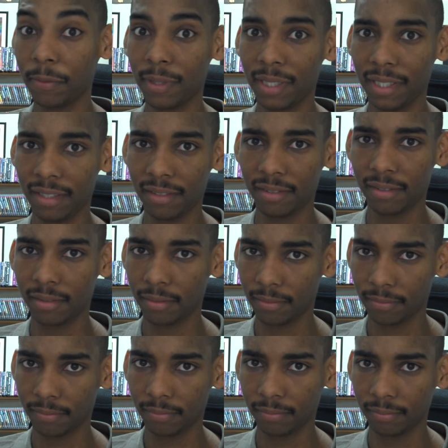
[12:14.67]
release.
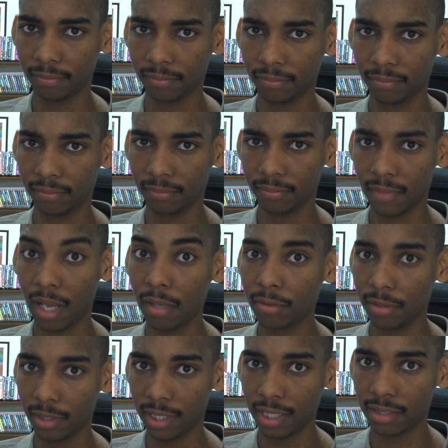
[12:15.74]
I'll
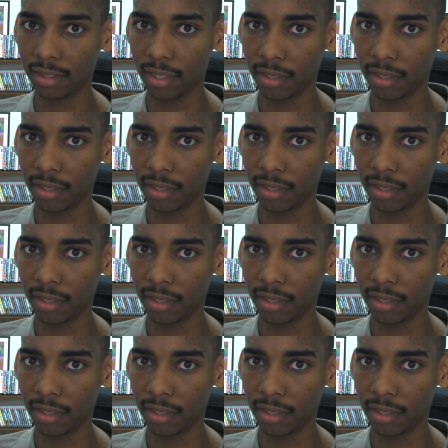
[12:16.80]
see you guys